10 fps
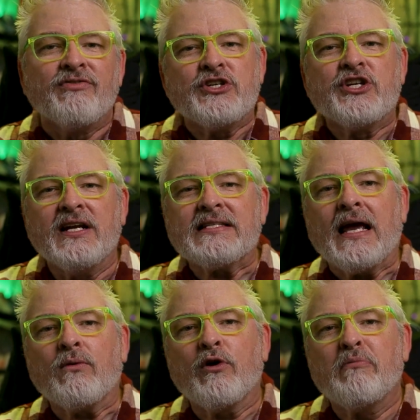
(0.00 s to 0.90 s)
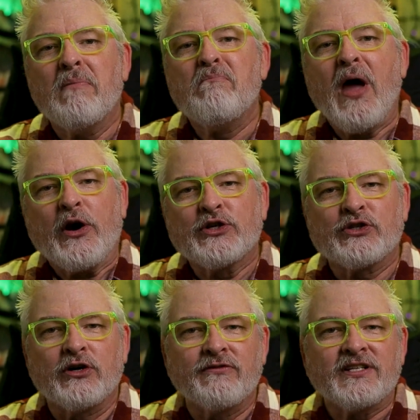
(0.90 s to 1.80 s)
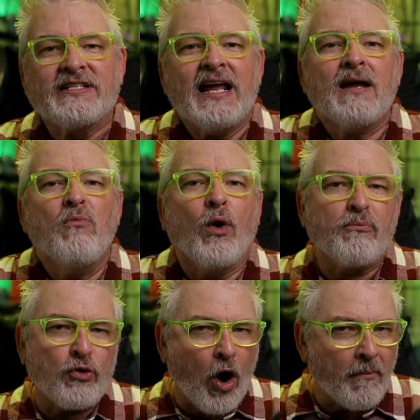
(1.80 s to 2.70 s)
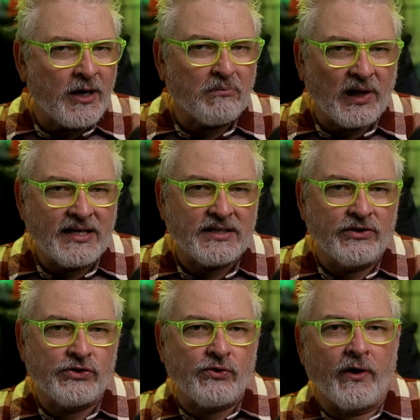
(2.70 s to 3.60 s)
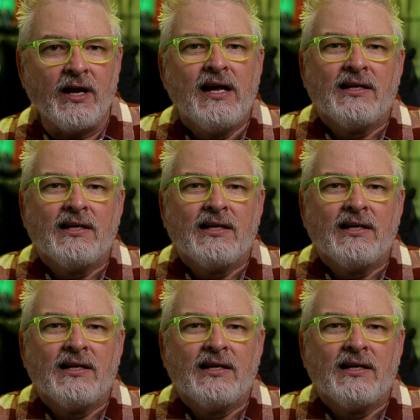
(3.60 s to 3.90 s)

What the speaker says: the genocide would have been better served to take a more prominent place in the story,